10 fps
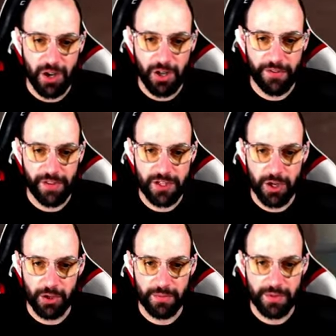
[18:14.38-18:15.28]
all of these
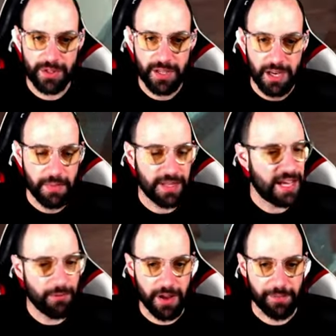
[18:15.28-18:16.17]
columns. But
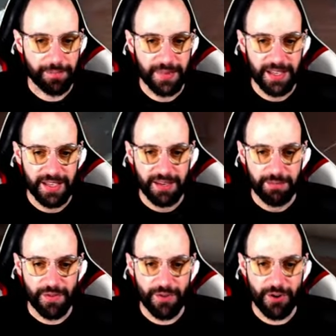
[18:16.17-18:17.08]
anyway,
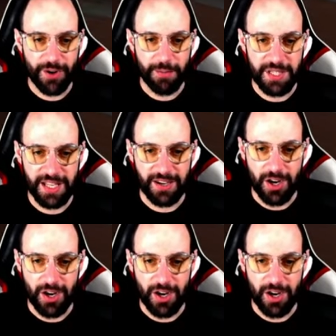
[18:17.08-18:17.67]
before visiting